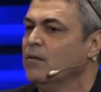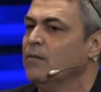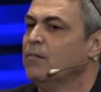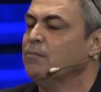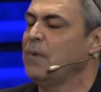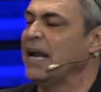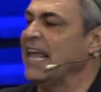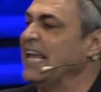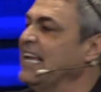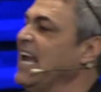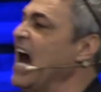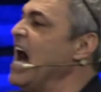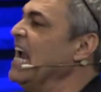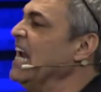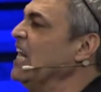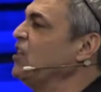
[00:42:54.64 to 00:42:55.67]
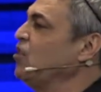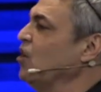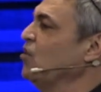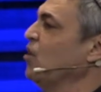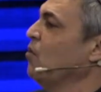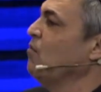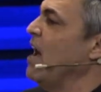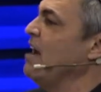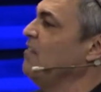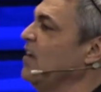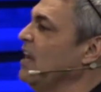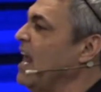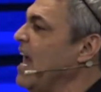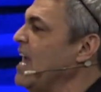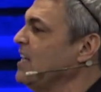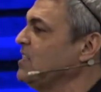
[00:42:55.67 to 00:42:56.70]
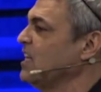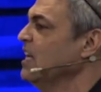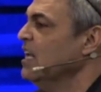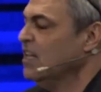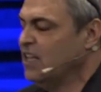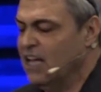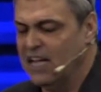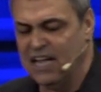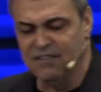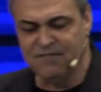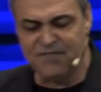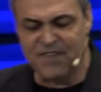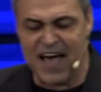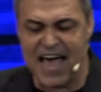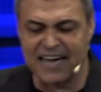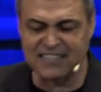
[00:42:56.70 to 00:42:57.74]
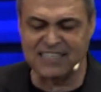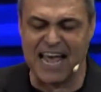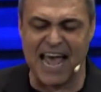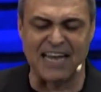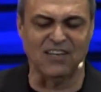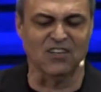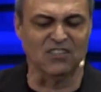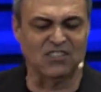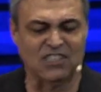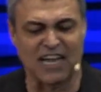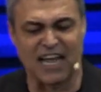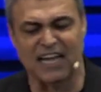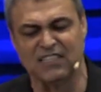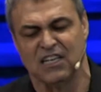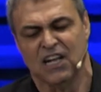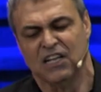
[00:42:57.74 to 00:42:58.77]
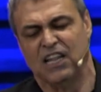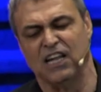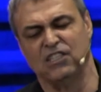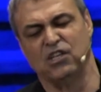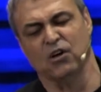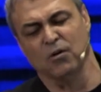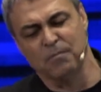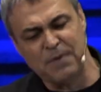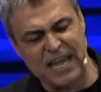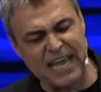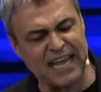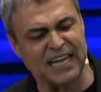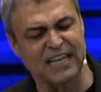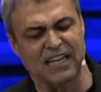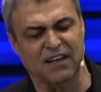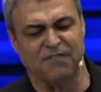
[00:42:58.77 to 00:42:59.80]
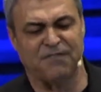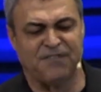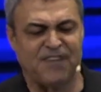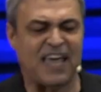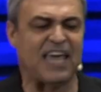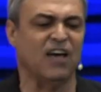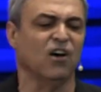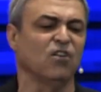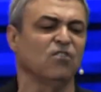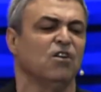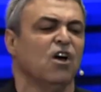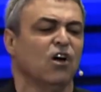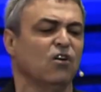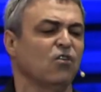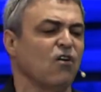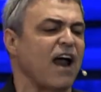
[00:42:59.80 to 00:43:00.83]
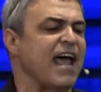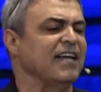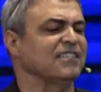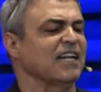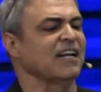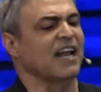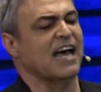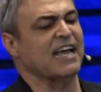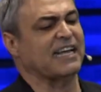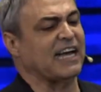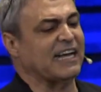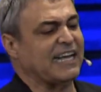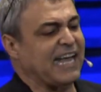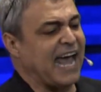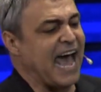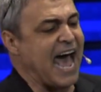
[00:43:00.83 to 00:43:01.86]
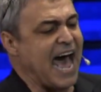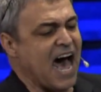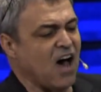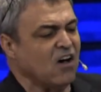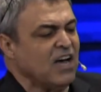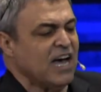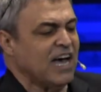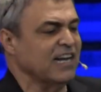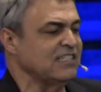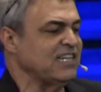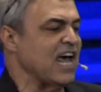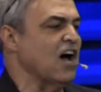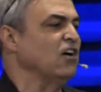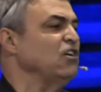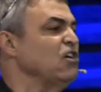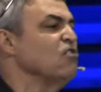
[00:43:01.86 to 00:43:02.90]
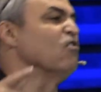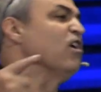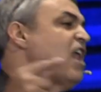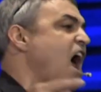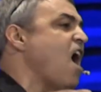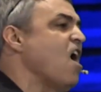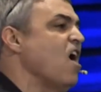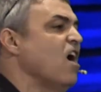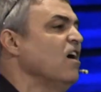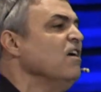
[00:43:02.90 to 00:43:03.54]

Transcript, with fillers: but he got it through the revelation. The, in fact, Daniel says that you'll be in the field grazing like a cow until you learn